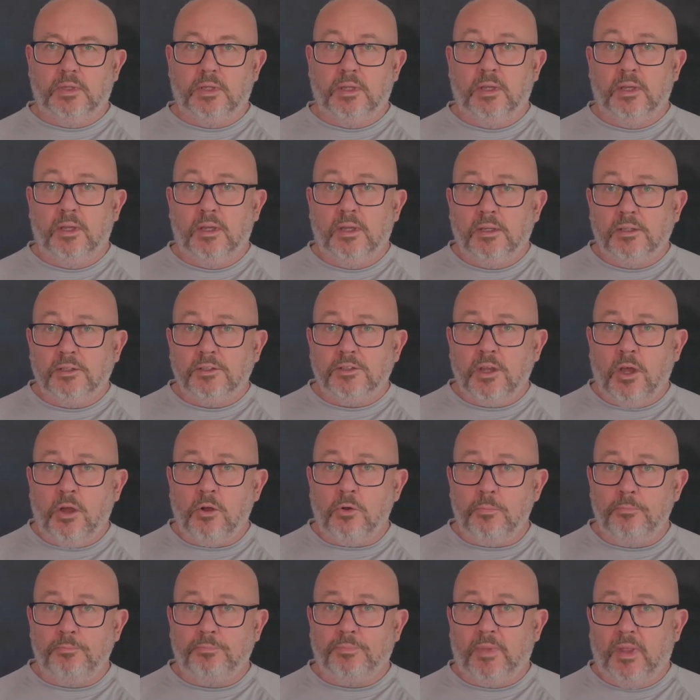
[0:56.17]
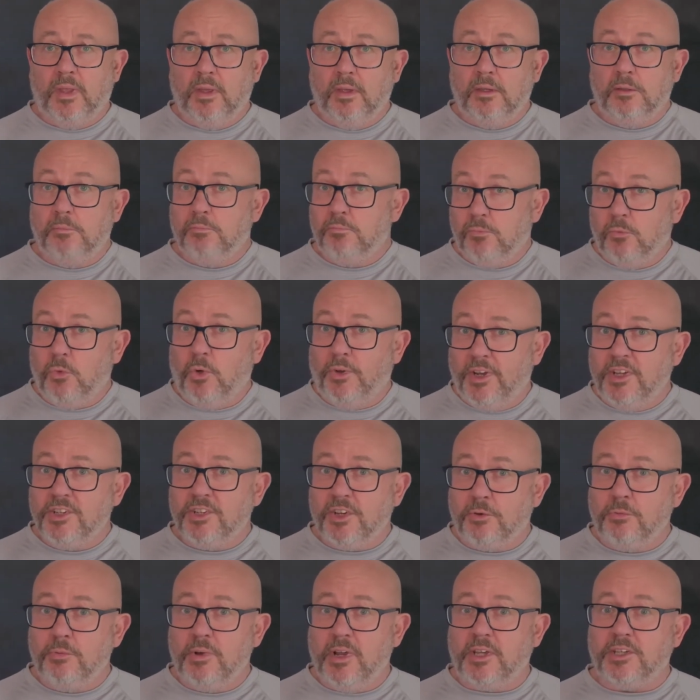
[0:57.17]
So, what is a
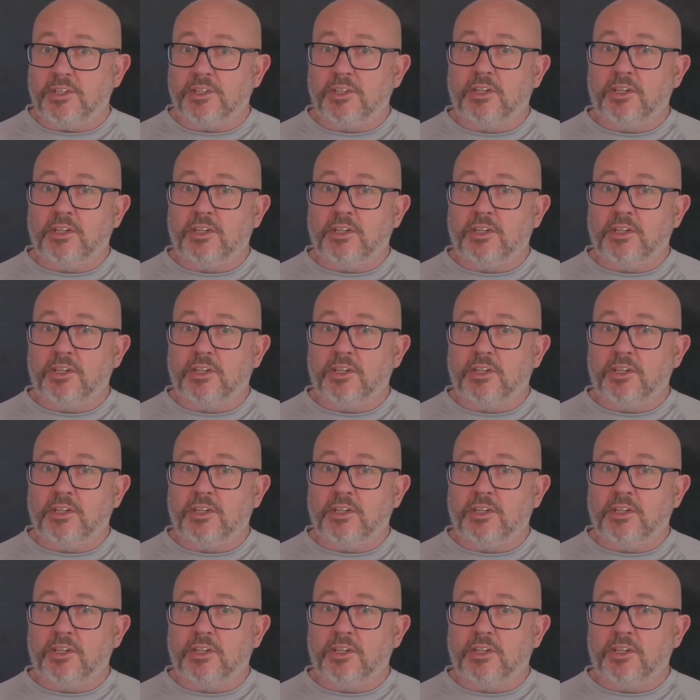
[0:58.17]
risk?